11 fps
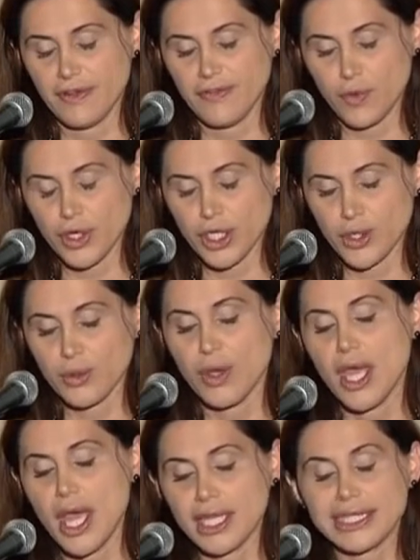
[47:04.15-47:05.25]
for you,
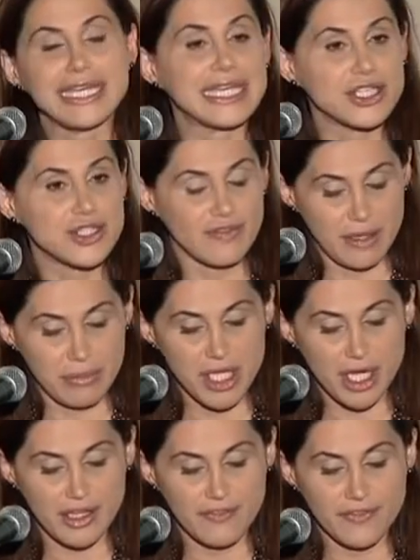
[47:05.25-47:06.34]
leakage of
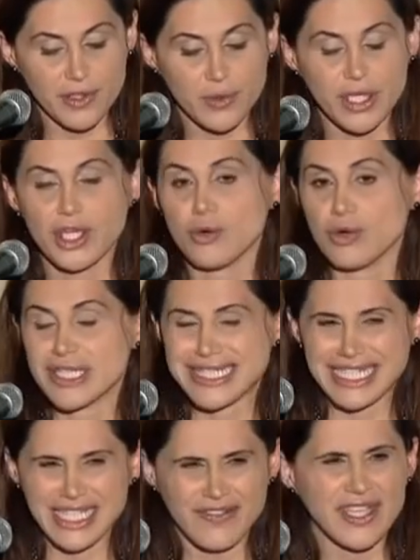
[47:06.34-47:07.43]
amniotic fluid or
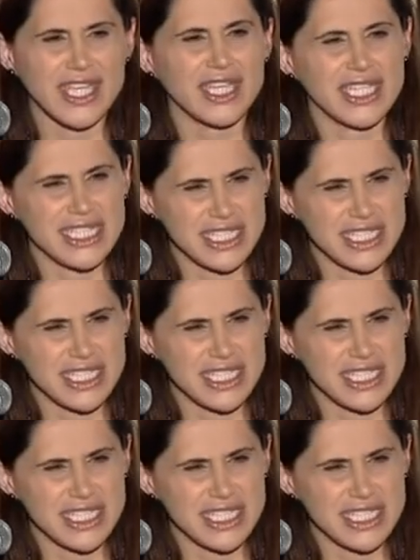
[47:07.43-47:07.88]
significantly